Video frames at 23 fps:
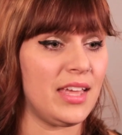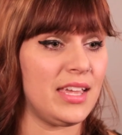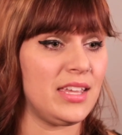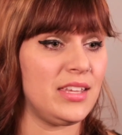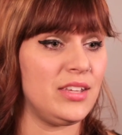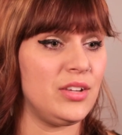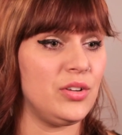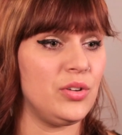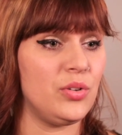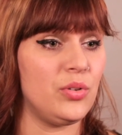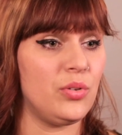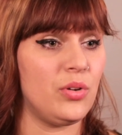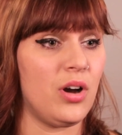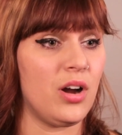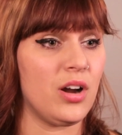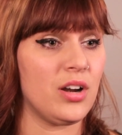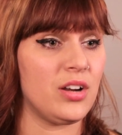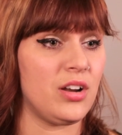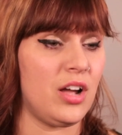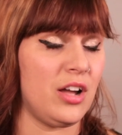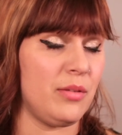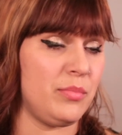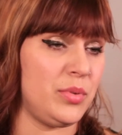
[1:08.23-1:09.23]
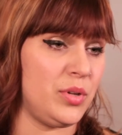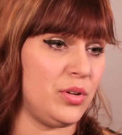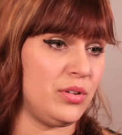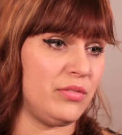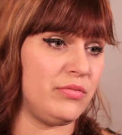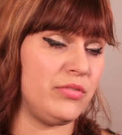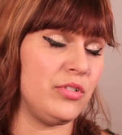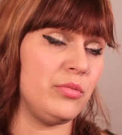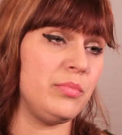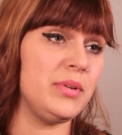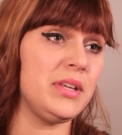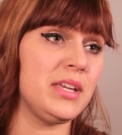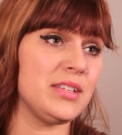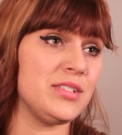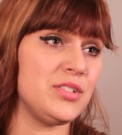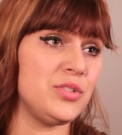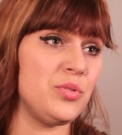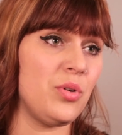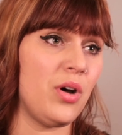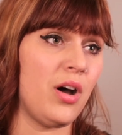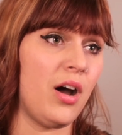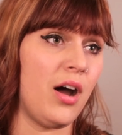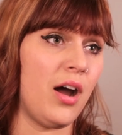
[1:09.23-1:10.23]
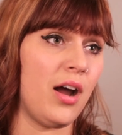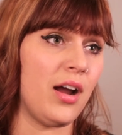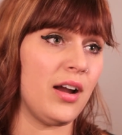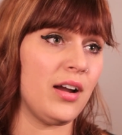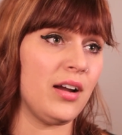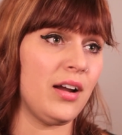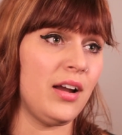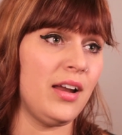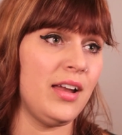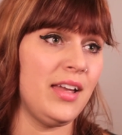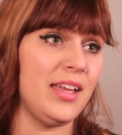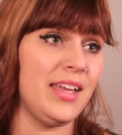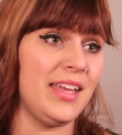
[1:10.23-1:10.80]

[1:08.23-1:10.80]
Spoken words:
that you are not beautiful, because you are.